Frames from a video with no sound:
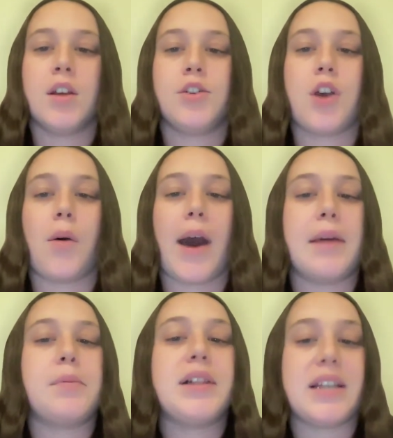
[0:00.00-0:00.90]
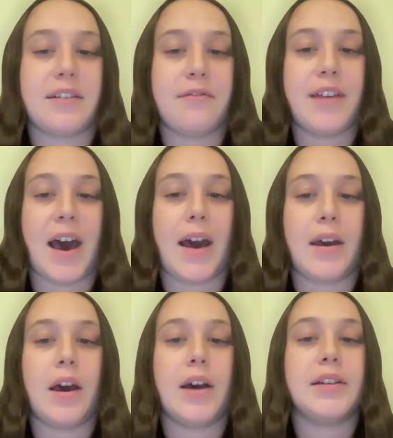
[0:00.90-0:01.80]
So, I believe
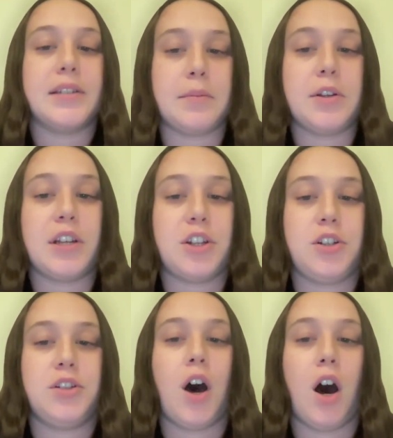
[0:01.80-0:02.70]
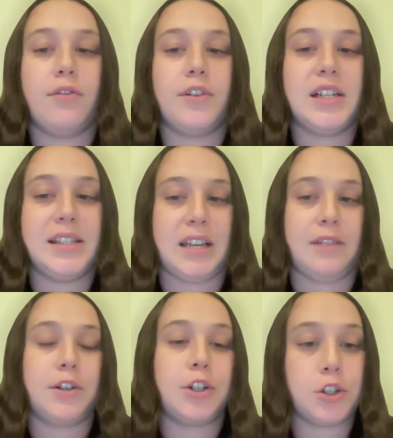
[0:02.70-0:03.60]
that simulations offer a
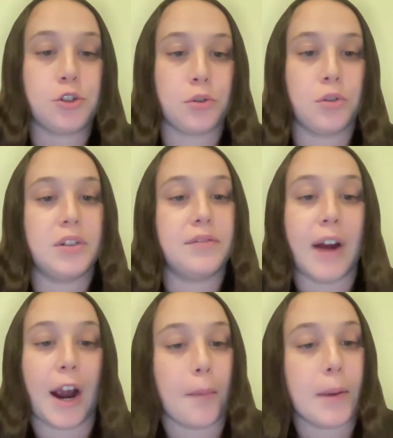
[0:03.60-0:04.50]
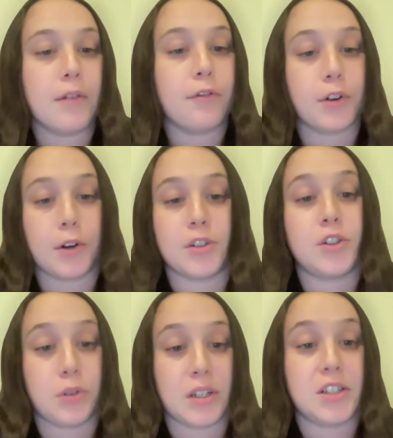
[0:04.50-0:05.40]
safe and controlled environment for
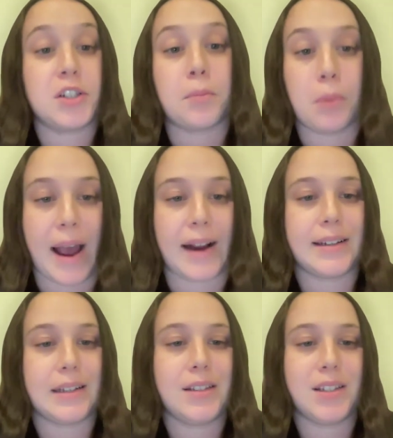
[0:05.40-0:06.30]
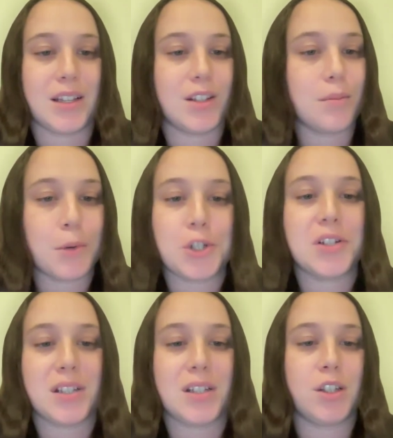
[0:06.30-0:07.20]
students to practice these
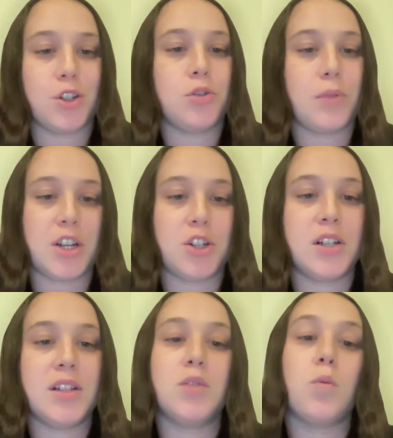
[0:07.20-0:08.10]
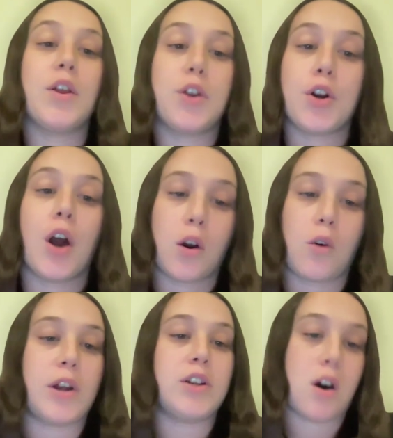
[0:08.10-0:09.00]
emergency situations where they're not
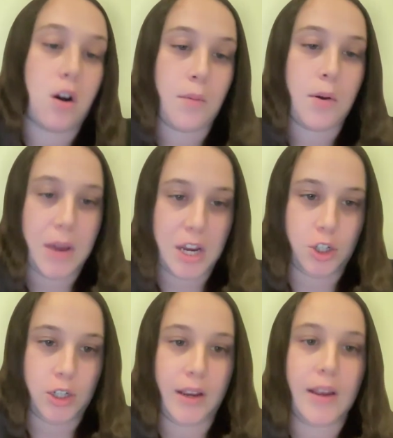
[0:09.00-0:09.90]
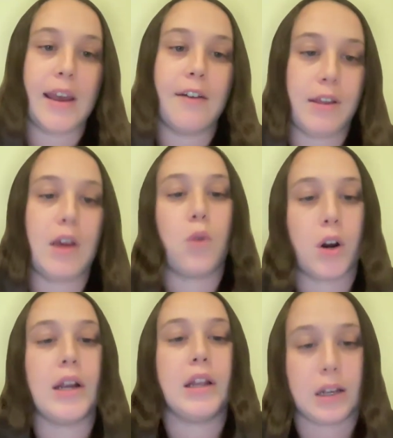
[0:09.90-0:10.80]
going to harm a patient if they
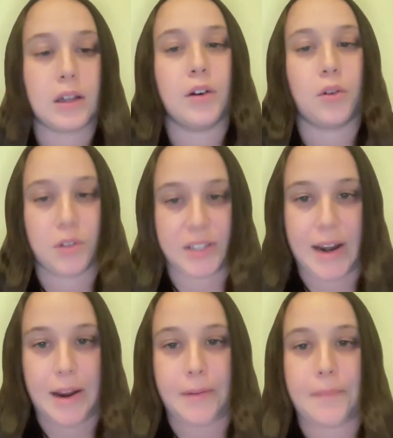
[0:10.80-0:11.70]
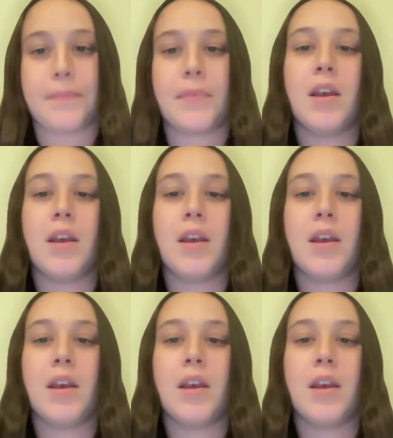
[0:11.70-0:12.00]
were in the clinical setting.